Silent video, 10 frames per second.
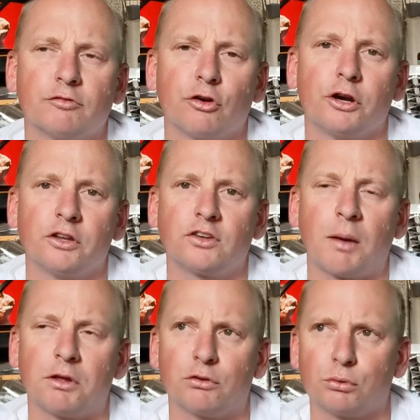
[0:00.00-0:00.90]
fruitiness
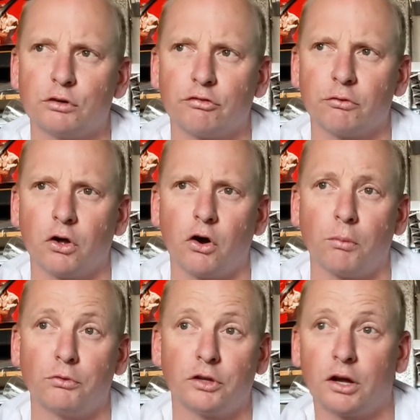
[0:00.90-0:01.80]
coming through from the
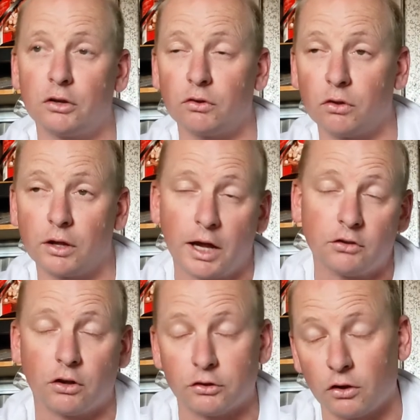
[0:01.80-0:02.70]
hop. So
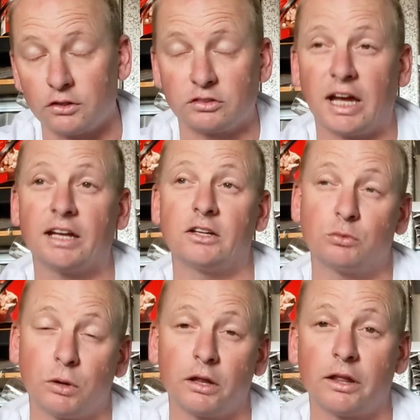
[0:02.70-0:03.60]
as I state,
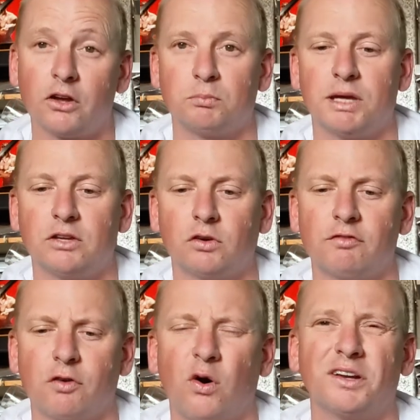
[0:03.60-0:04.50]
it's one of those beers
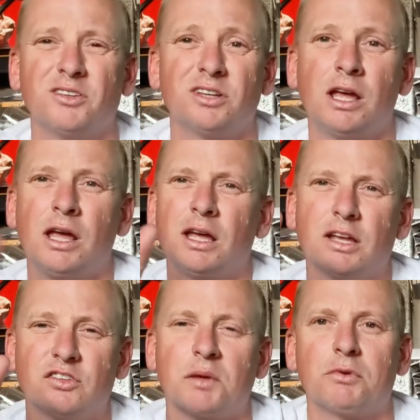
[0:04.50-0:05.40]
I find is
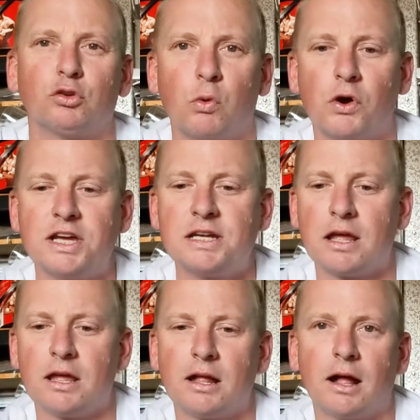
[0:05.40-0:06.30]
an in between.
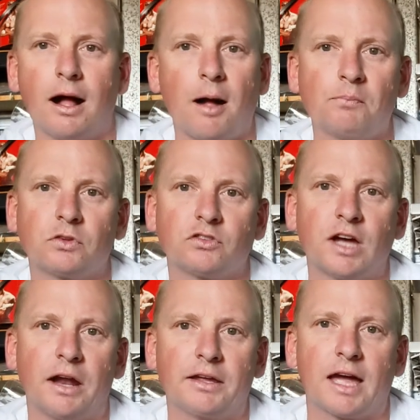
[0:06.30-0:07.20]

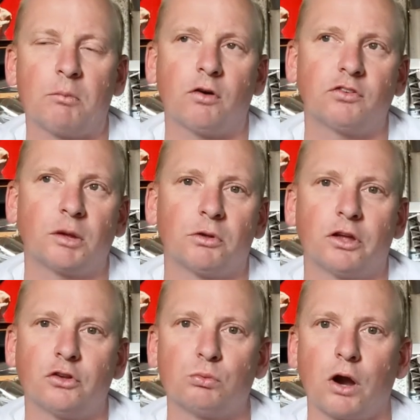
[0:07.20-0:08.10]
Start to come off some of
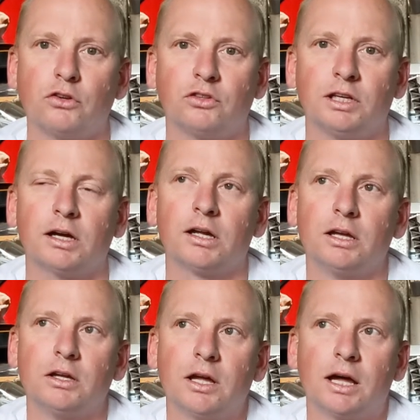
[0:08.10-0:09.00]
those roastier,
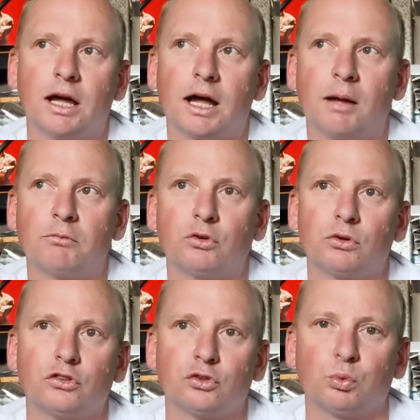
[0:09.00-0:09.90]

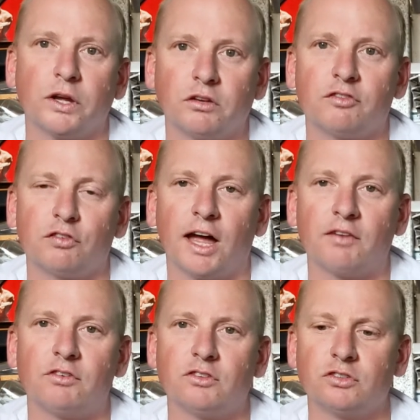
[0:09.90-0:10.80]
sort of sweeter
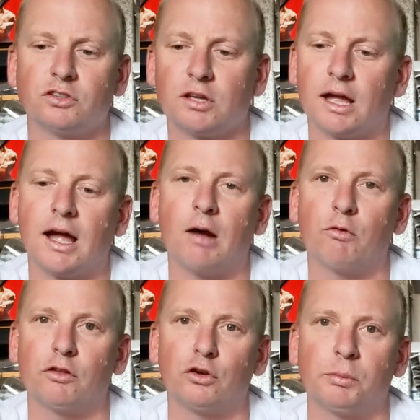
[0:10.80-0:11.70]
flavours
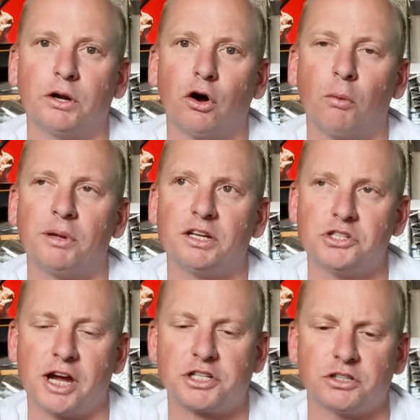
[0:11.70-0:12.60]
with a little bit of hoppy
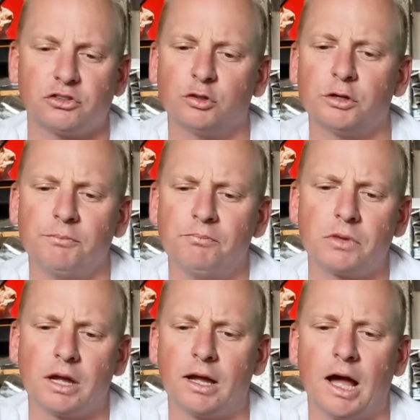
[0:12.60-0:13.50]
injection to it.
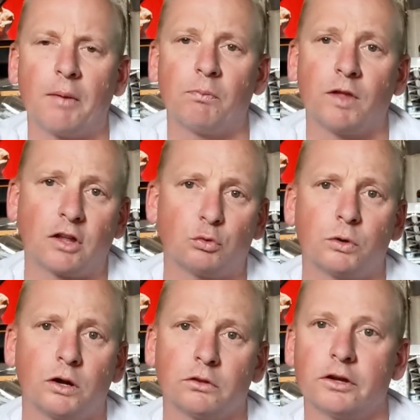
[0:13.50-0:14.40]

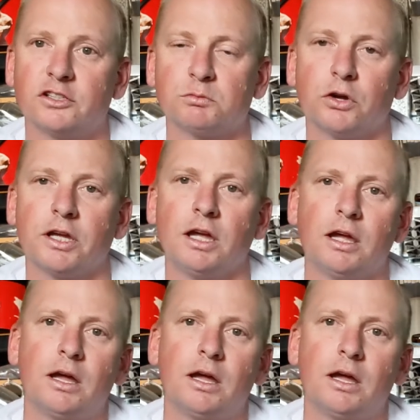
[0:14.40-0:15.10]
That's where it leaves me